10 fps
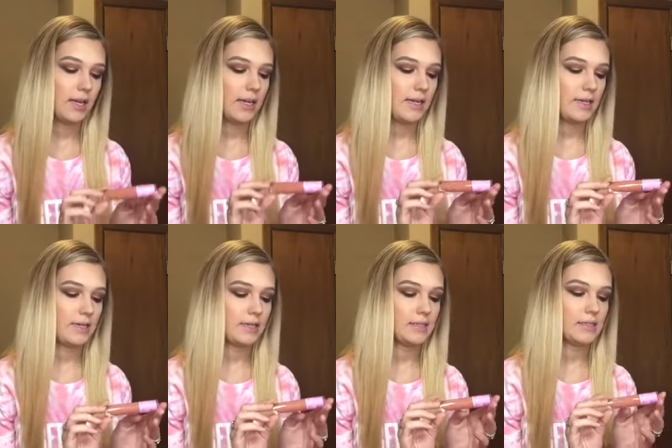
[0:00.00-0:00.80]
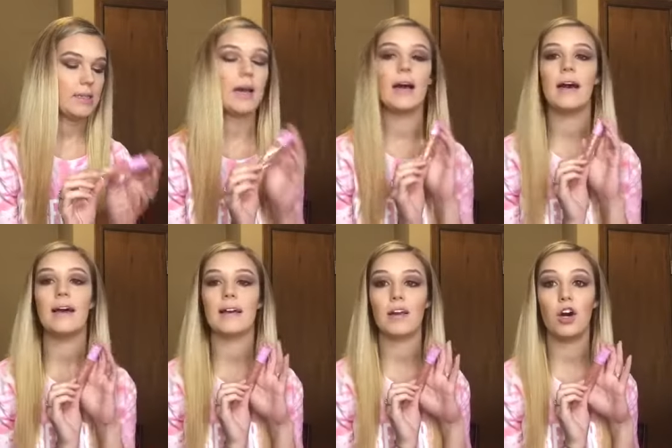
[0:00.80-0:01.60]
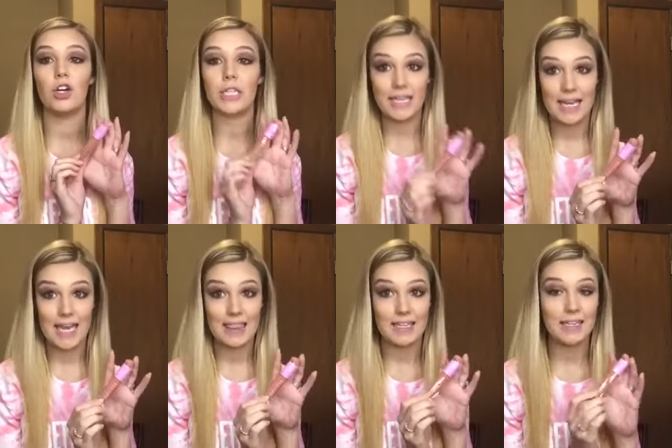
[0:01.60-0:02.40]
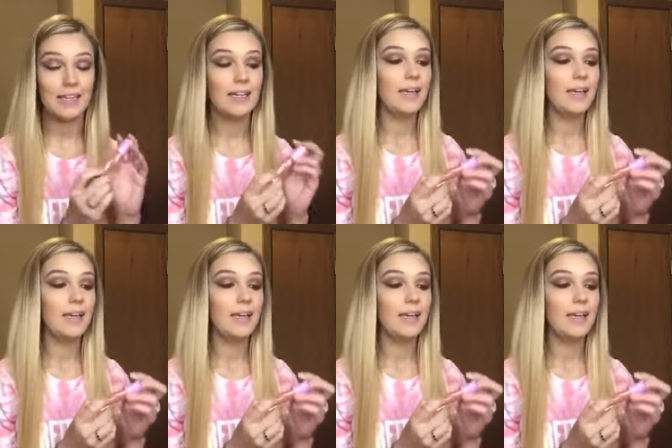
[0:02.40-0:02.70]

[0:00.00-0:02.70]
is uh, called Nathan.